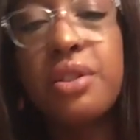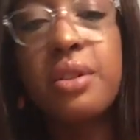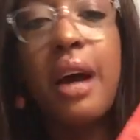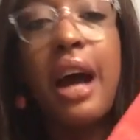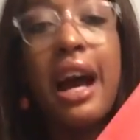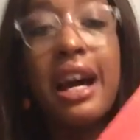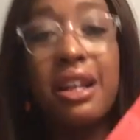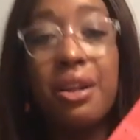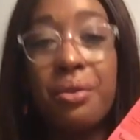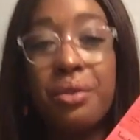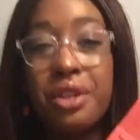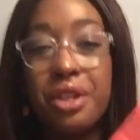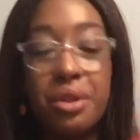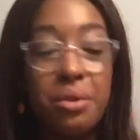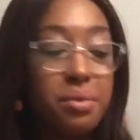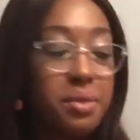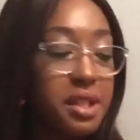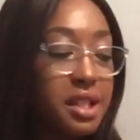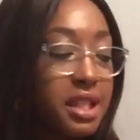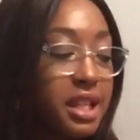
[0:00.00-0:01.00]
Now I don't
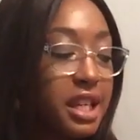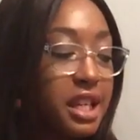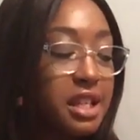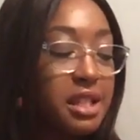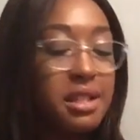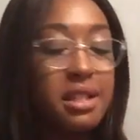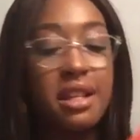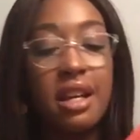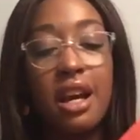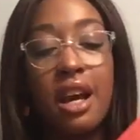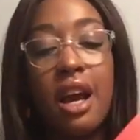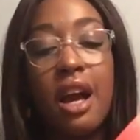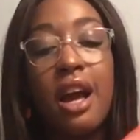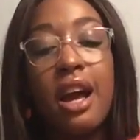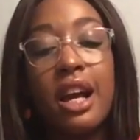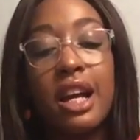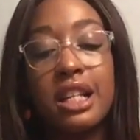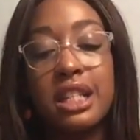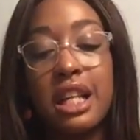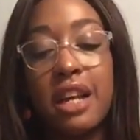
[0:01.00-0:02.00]
use these
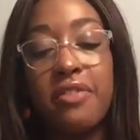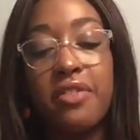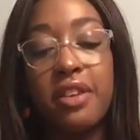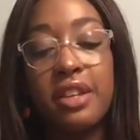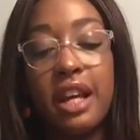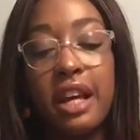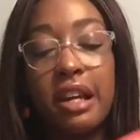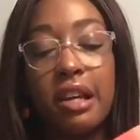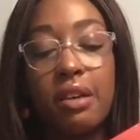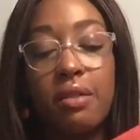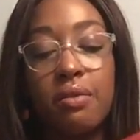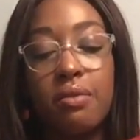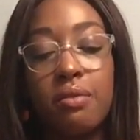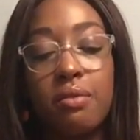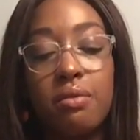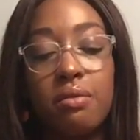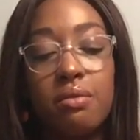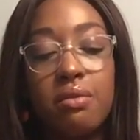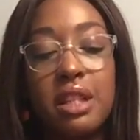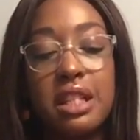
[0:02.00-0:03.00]
because I feel like
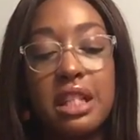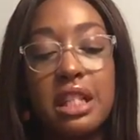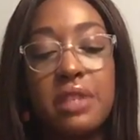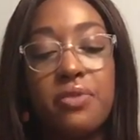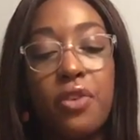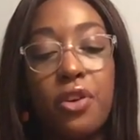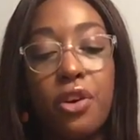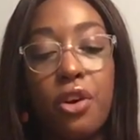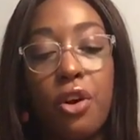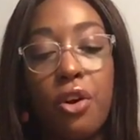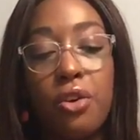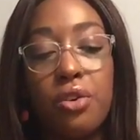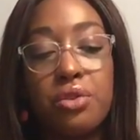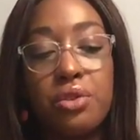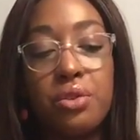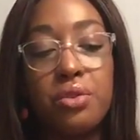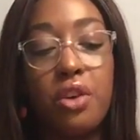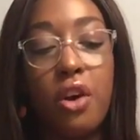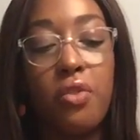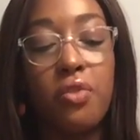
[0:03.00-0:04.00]
this is for girls
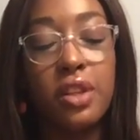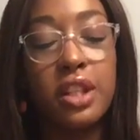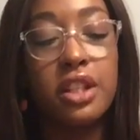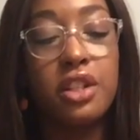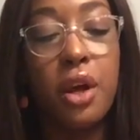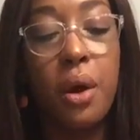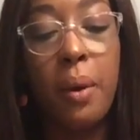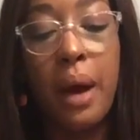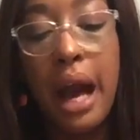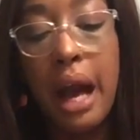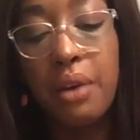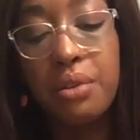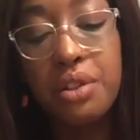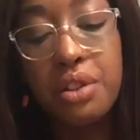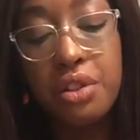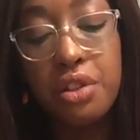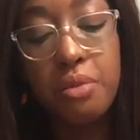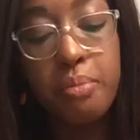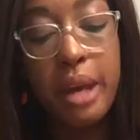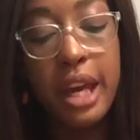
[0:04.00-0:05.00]
who don't really know how
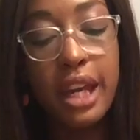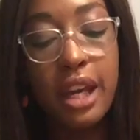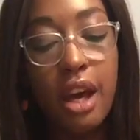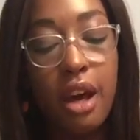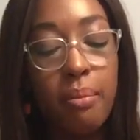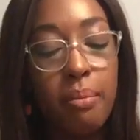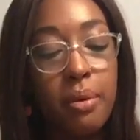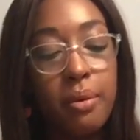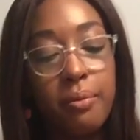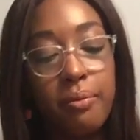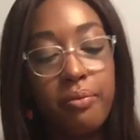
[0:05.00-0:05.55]
to do makeup.